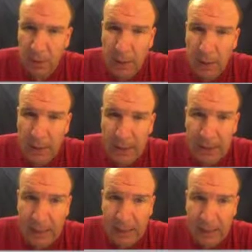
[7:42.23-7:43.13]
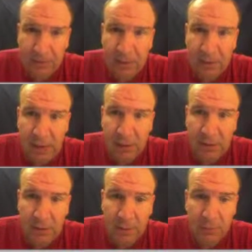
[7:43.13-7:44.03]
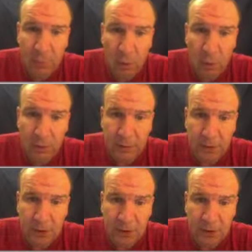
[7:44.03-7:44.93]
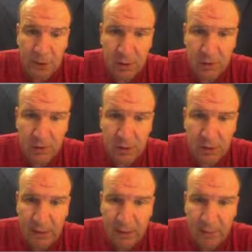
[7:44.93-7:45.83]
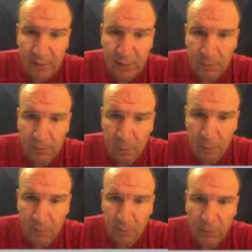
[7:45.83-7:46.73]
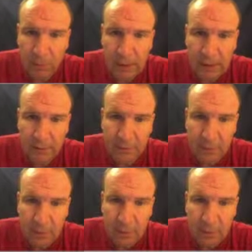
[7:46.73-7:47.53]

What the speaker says: And if the atomic number is 4, you should understand that there's going to be 4 protons.